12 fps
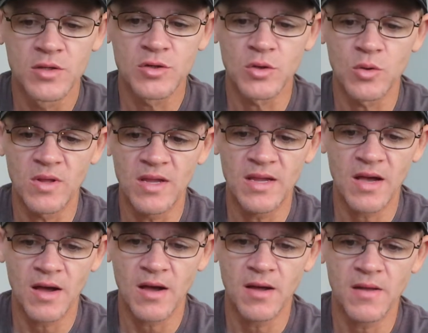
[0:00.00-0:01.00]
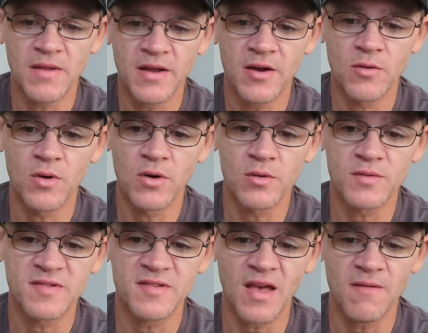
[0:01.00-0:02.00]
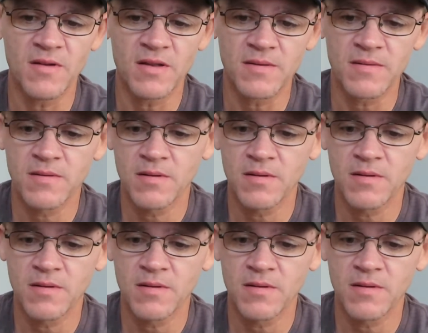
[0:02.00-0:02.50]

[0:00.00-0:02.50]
to the Hero 7.